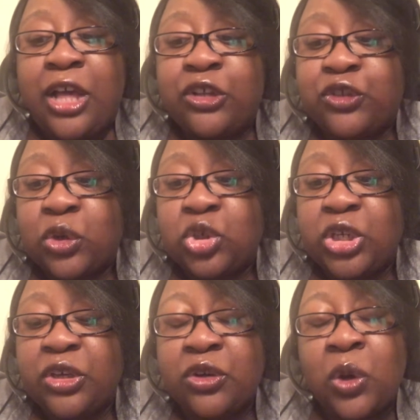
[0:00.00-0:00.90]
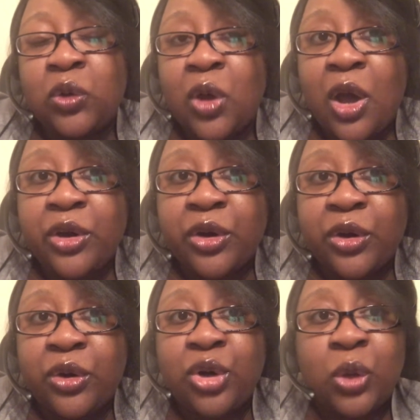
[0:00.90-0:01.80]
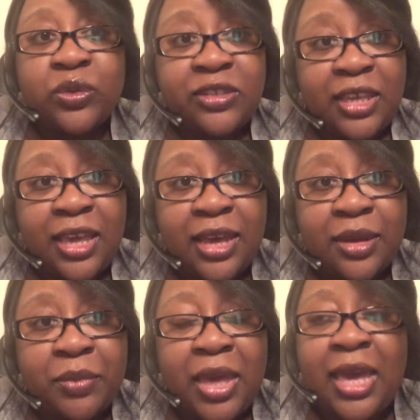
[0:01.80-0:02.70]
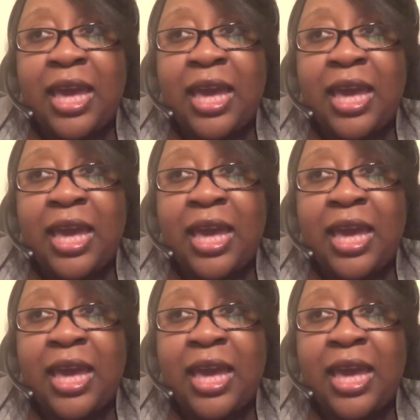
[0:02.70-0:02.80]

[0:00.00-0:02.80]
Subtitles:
So she can no longer go see him.